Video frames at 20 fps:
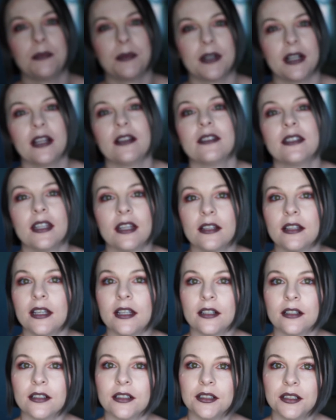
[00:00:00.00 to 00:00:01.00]
pronounce that
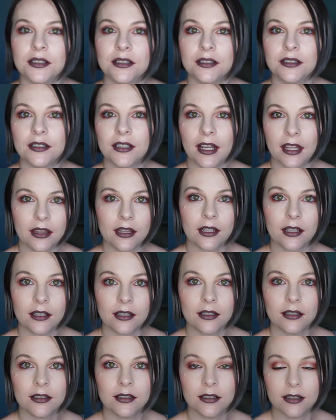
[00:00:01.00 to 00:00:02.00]
later, I think.